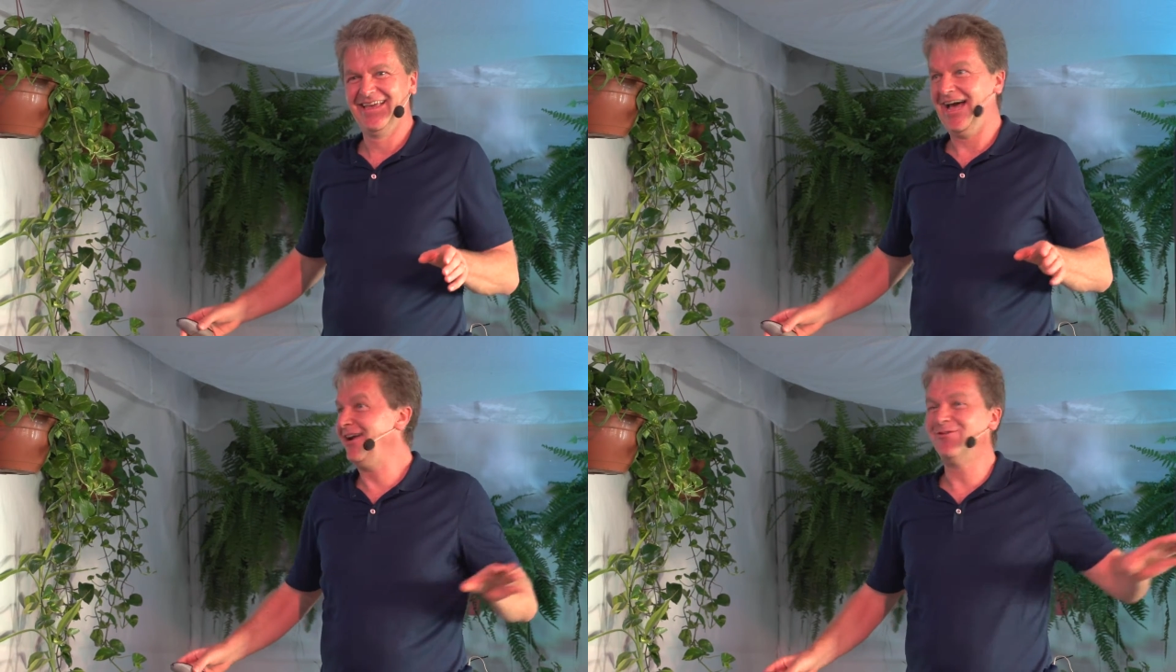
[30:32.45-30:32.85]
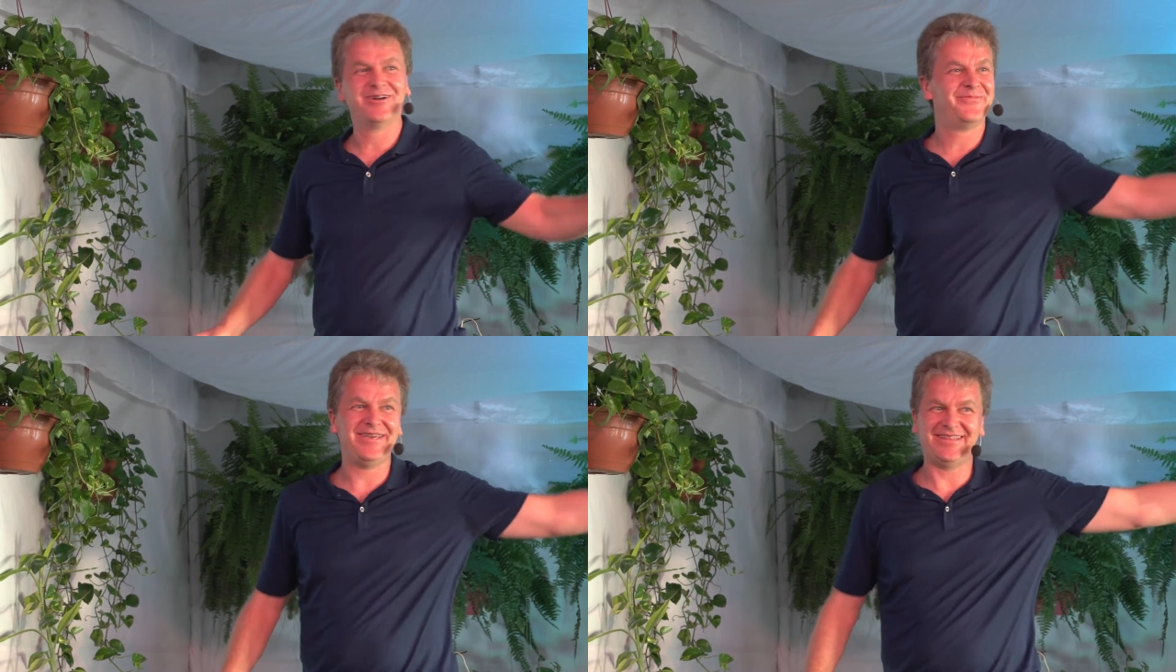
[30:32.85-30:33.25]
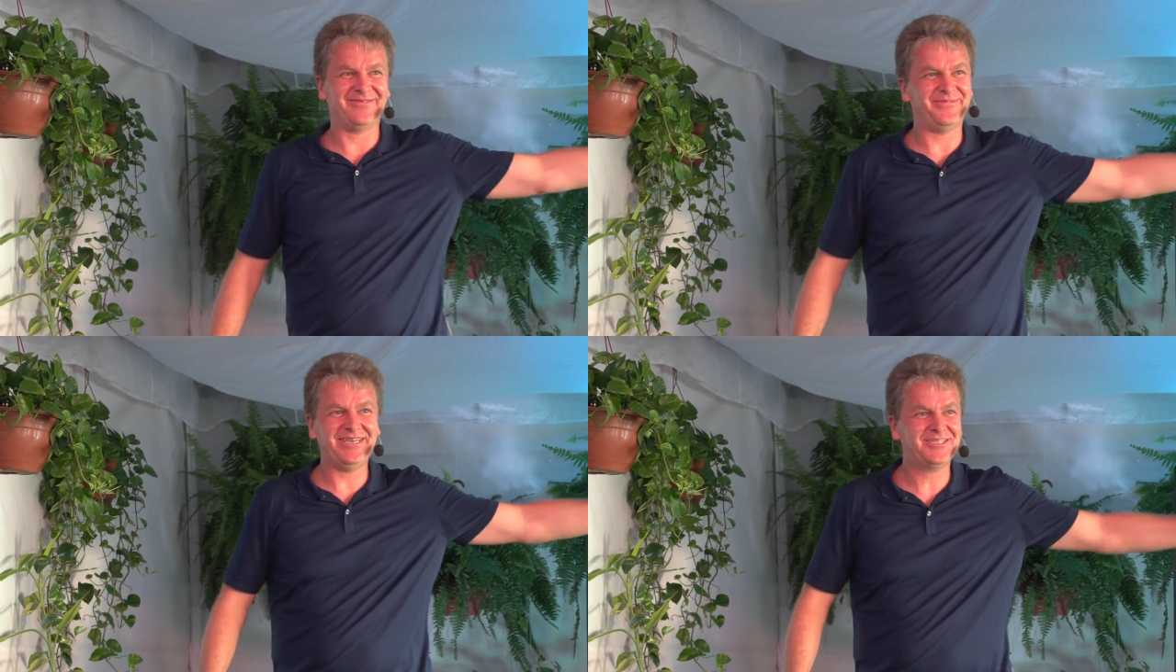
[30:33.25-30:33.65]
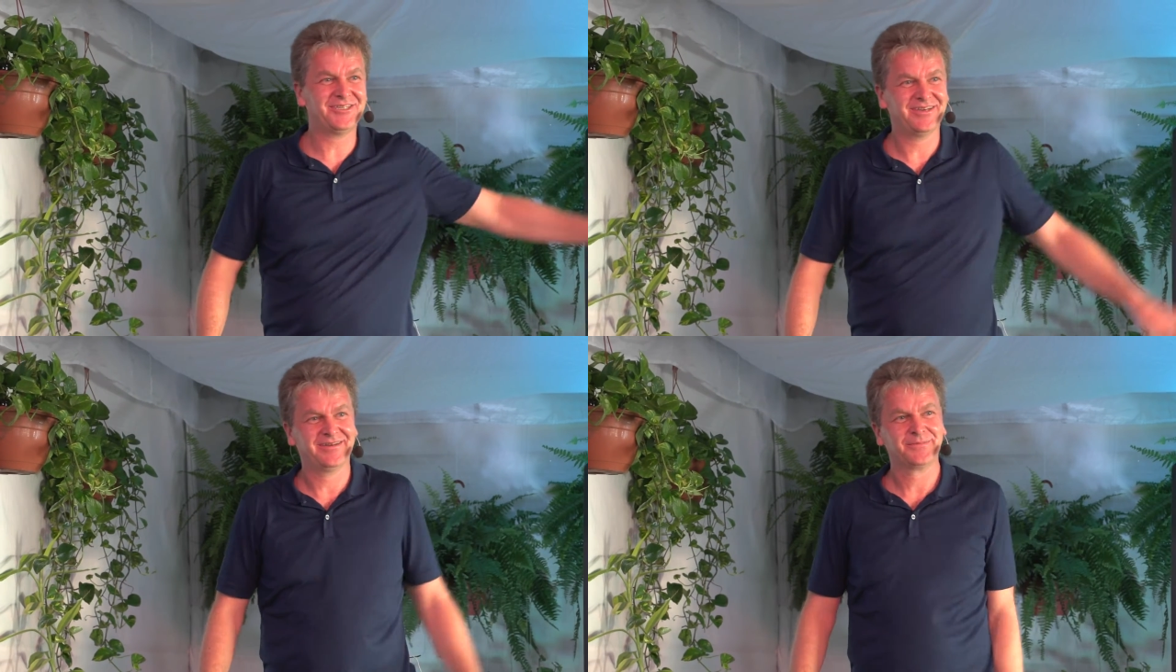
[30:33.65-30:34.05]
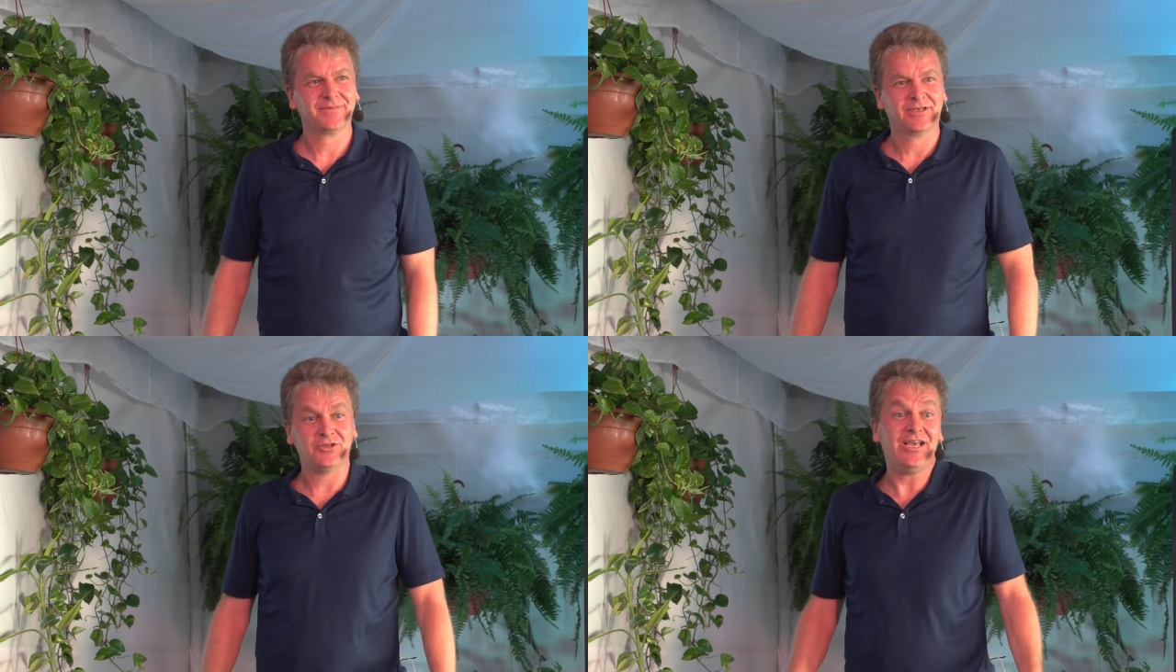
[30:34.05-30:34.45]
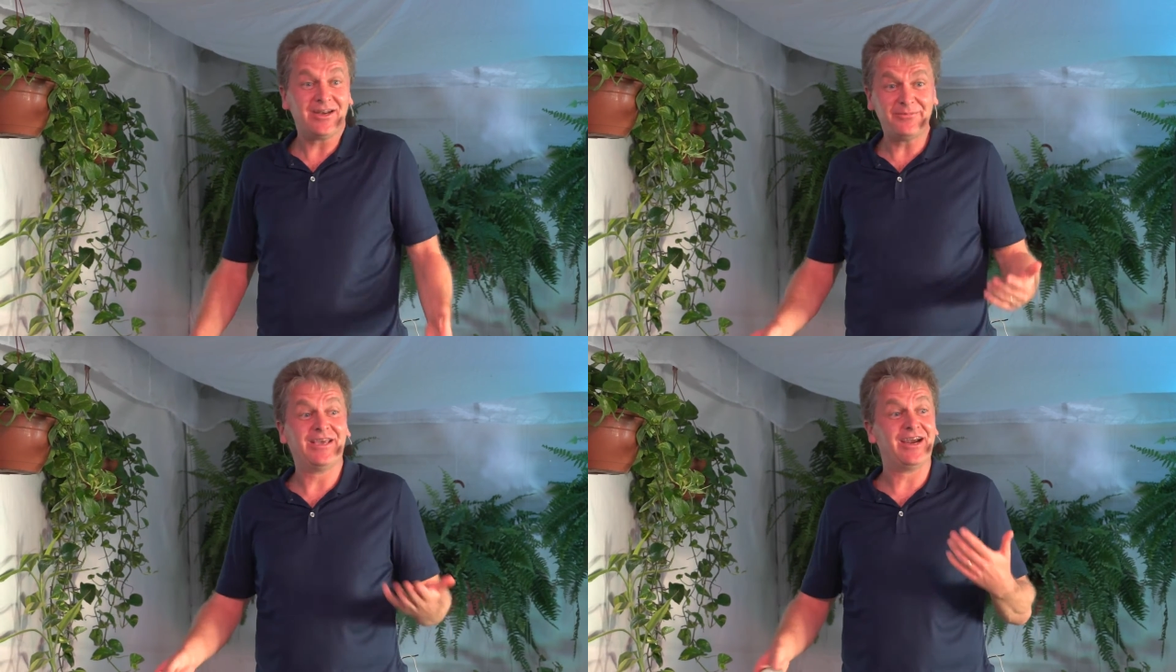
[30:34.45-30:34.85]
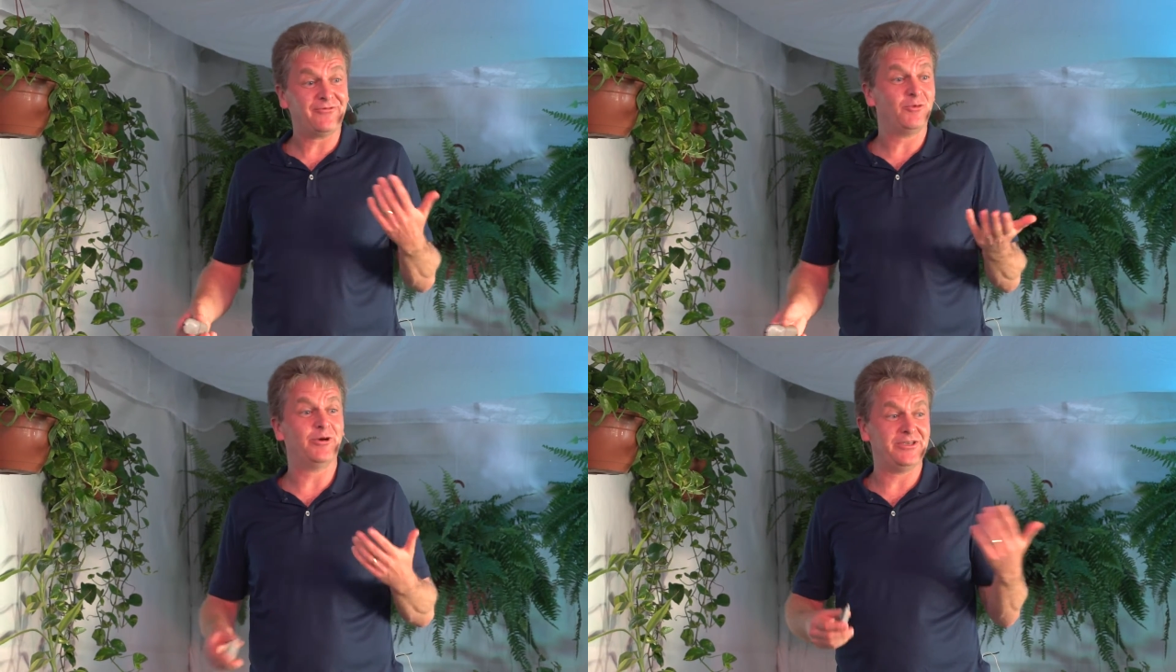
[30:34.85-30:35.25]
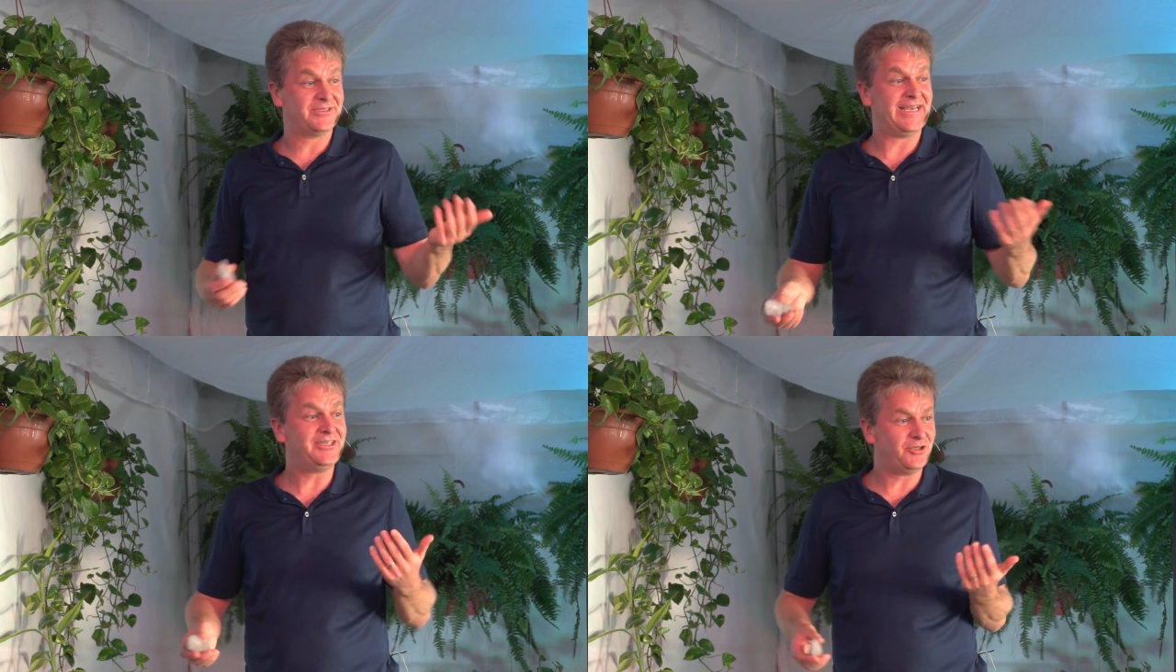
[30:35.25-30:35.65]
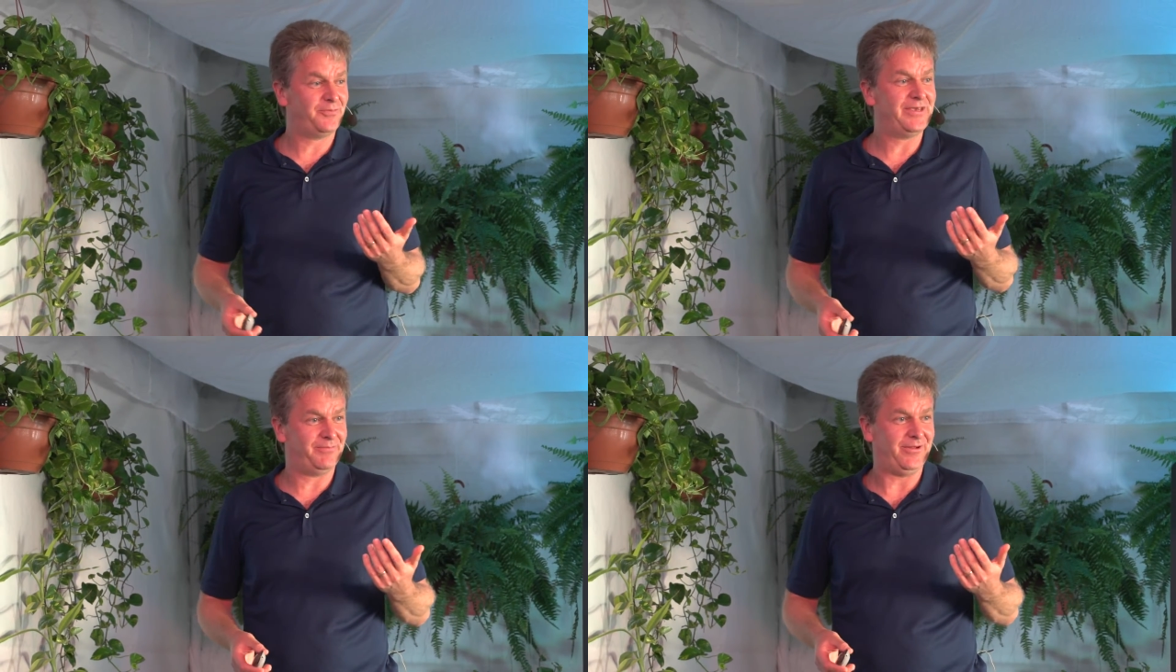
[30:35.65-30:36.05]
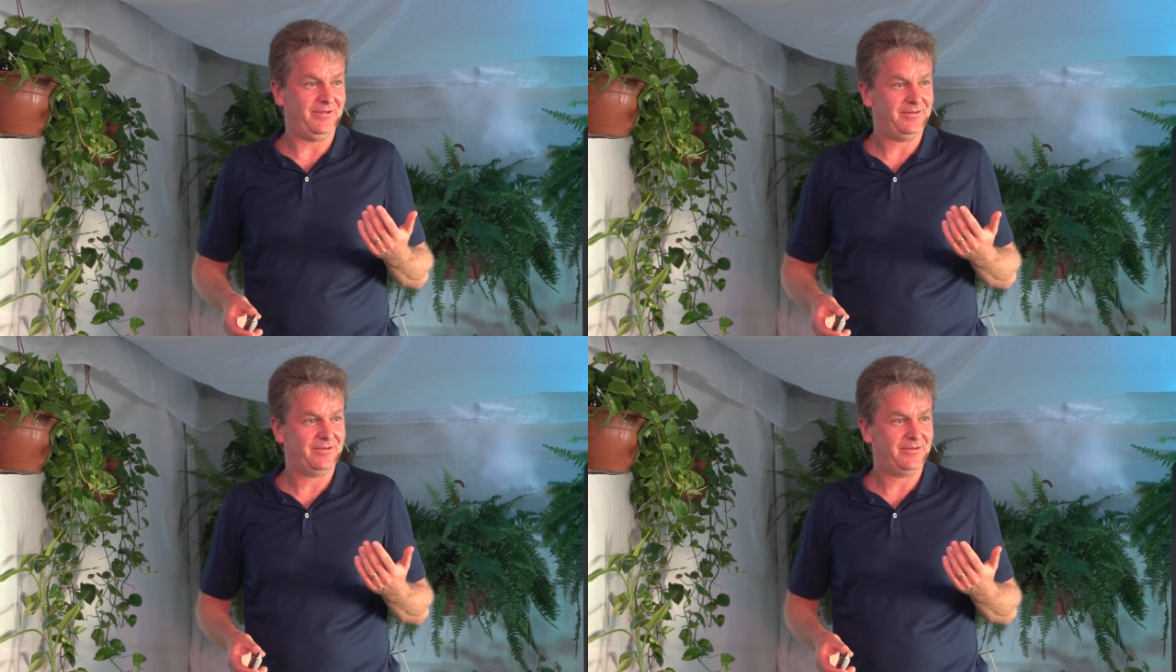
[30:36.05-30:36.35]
I don't want to be at the beach. So you got to be careful where you send your people,